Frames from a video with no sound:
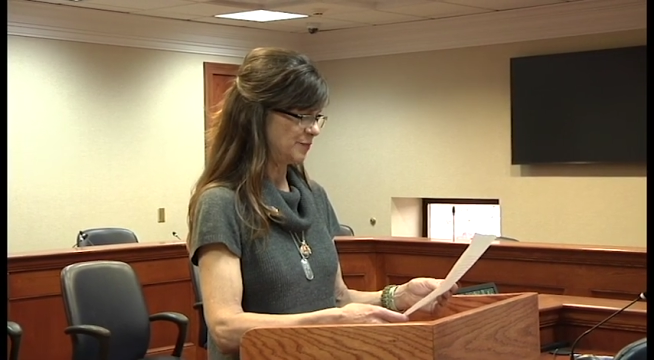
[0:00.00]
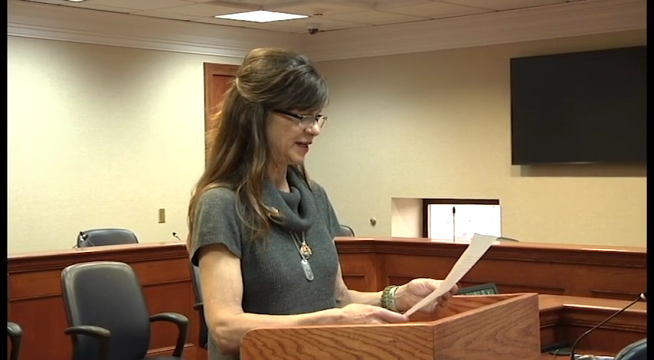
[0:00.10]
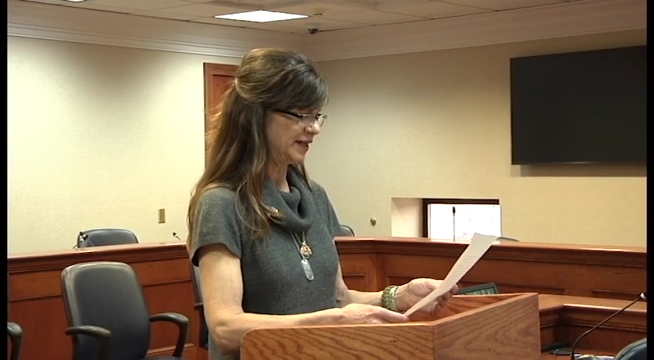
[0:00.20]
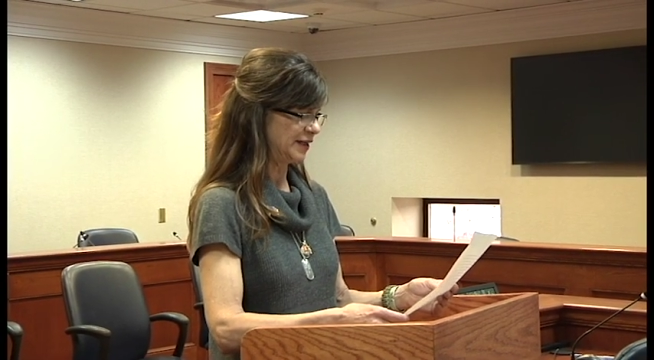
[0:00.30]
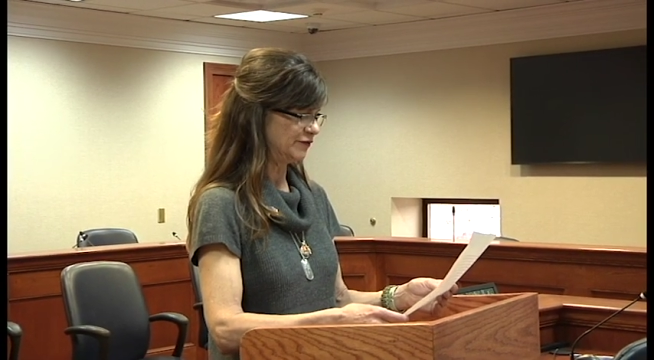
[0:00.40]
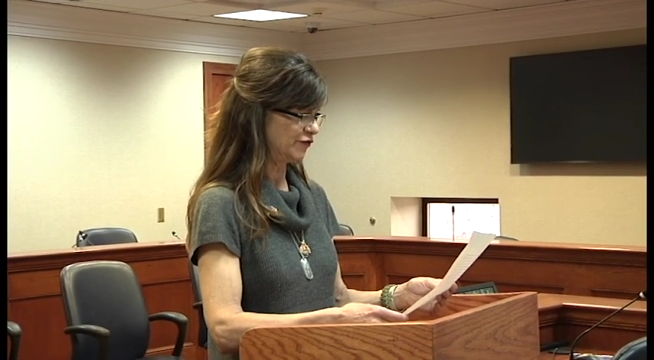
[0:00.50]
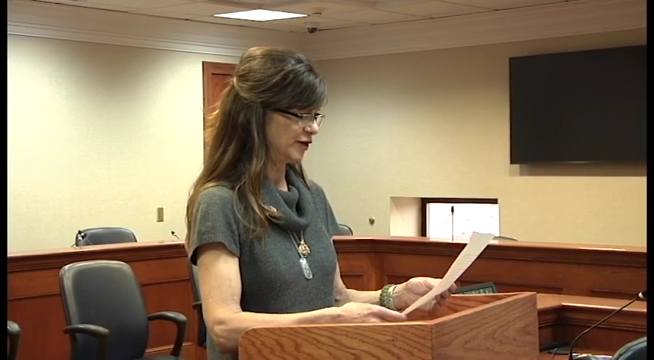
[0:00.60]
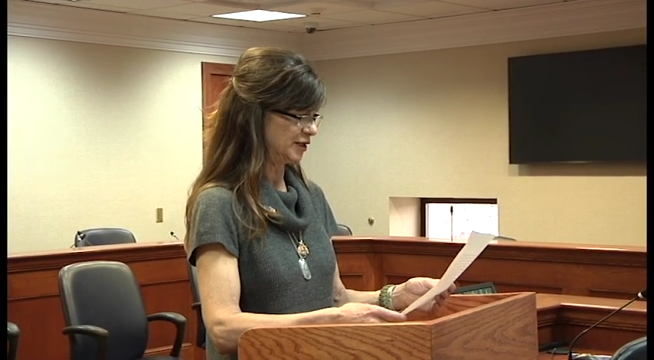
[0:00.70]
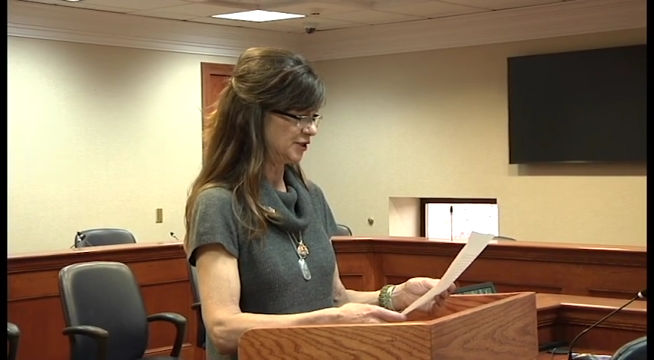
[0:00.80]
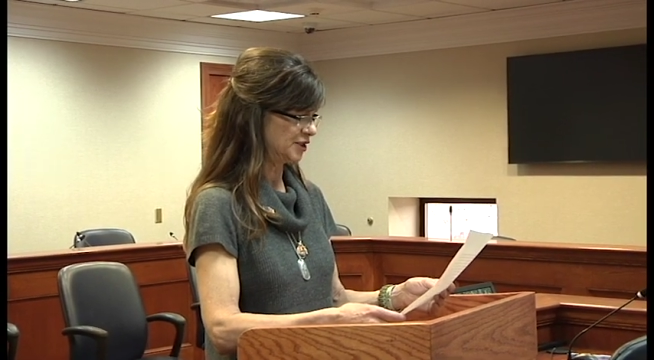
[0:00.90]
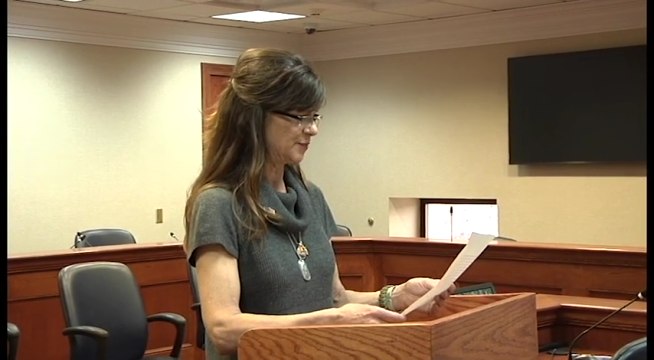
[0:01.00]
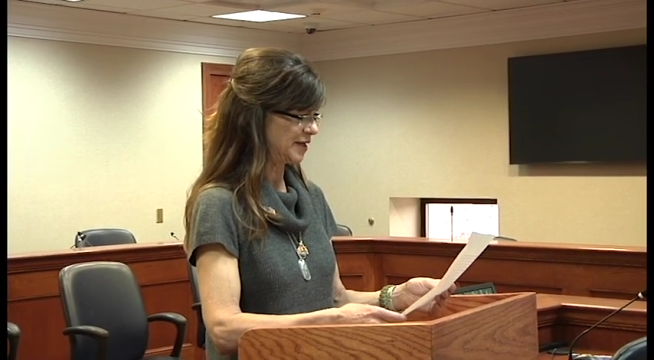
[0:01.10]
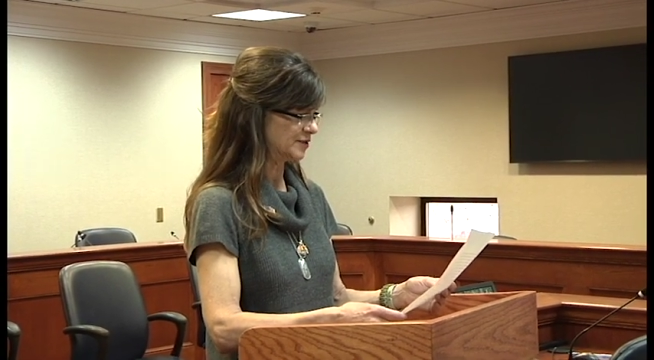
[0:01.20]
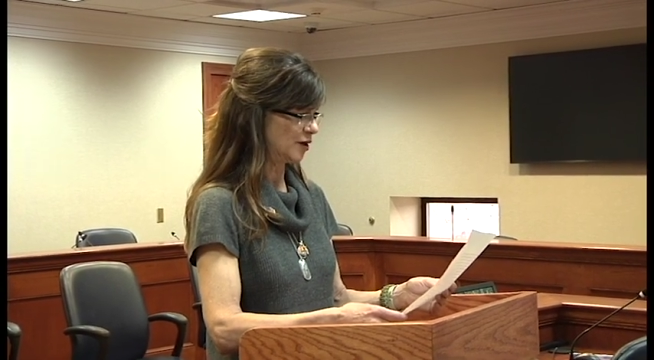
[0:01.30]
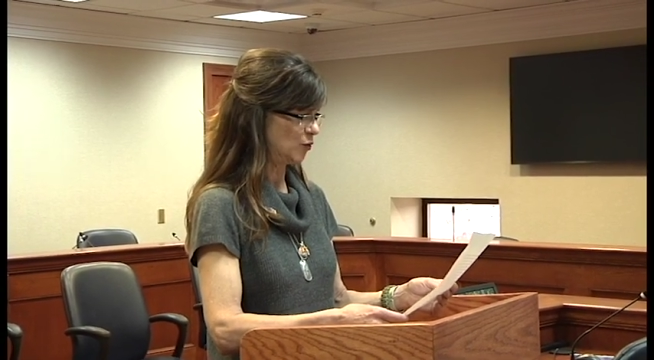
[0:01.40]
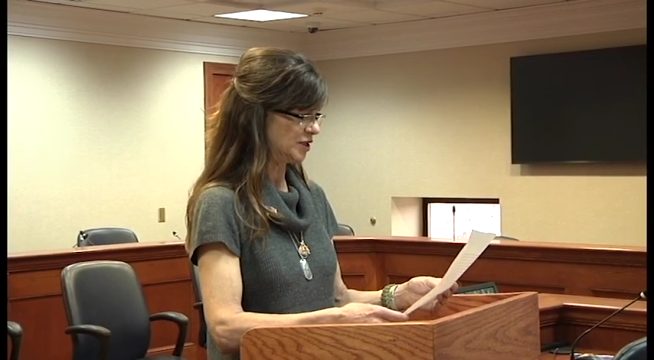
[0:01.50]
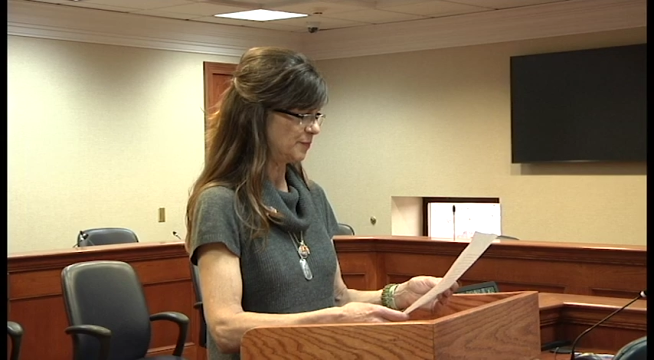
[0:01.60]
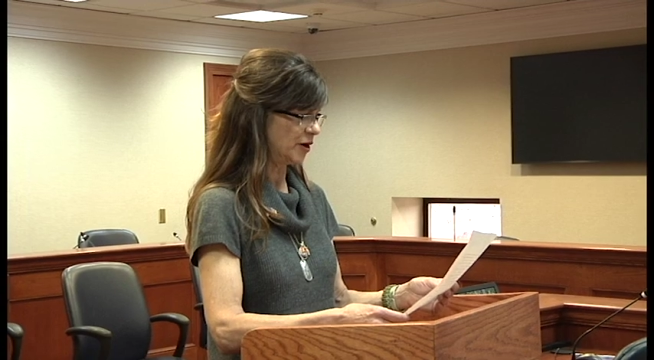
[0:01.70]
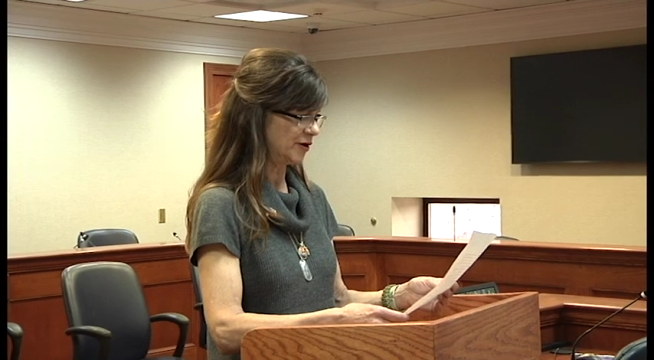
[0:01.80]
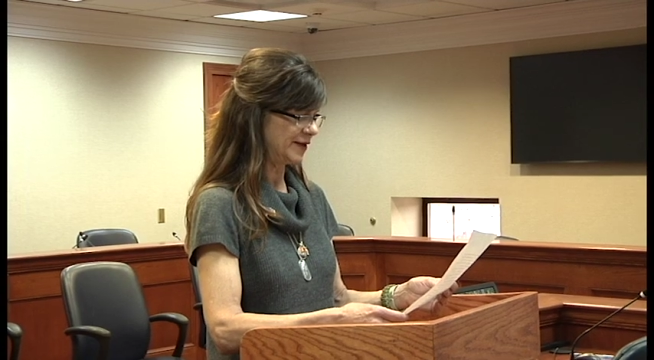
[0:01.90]
being infringed based on which
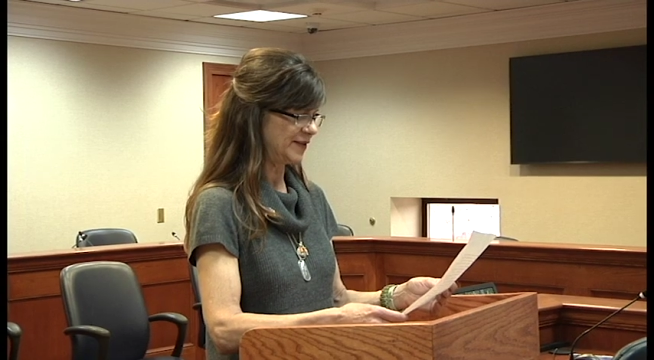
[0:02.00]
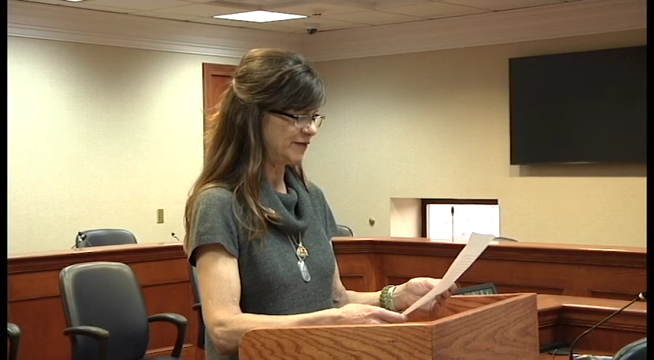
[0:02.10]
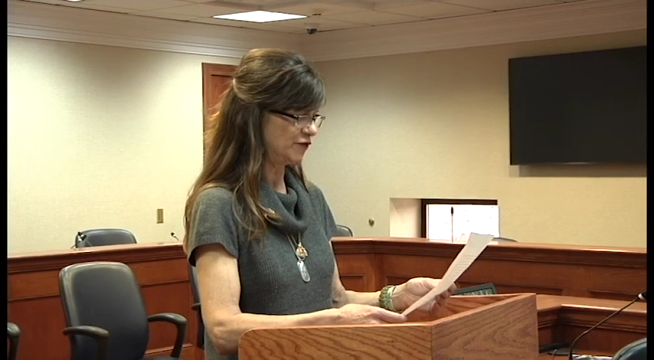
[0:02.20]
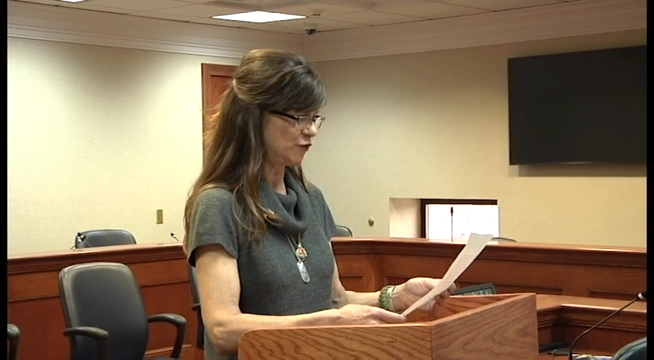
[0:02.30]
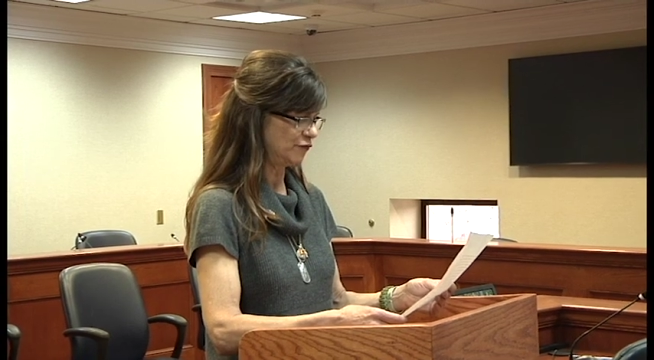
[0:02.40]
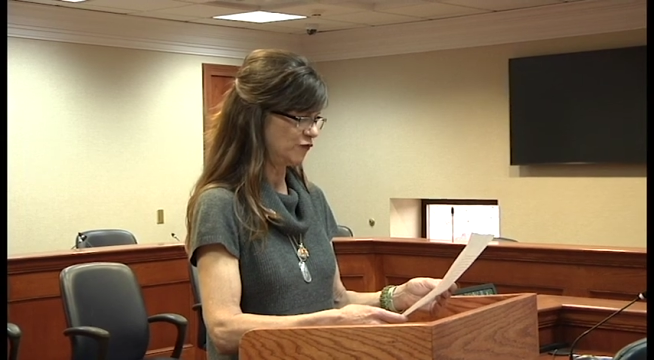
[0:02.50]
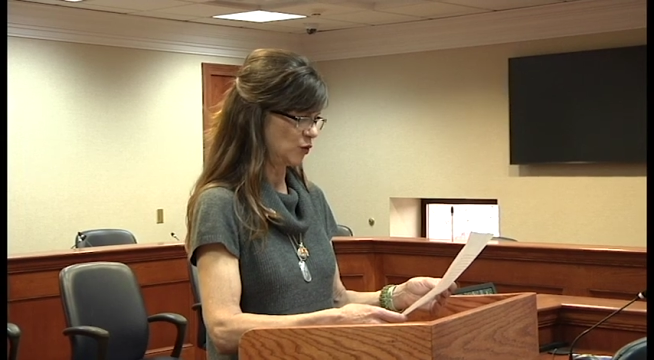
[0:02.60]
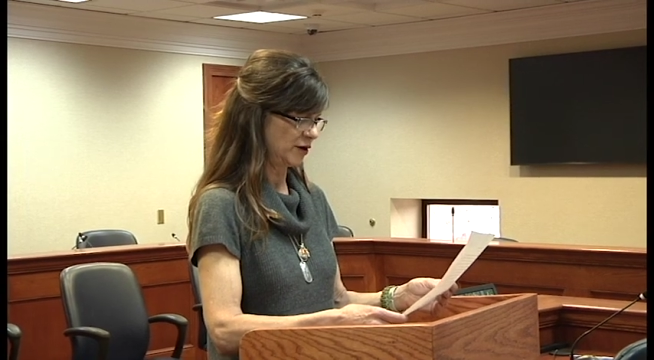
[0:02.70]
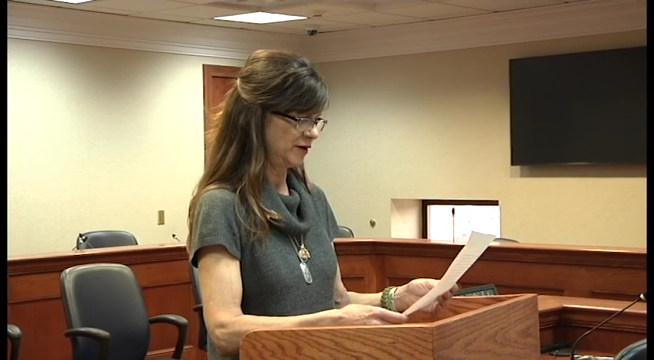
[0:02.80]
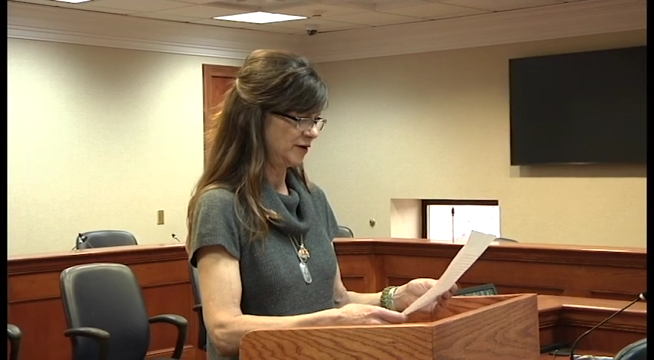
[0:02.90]
party they vote for,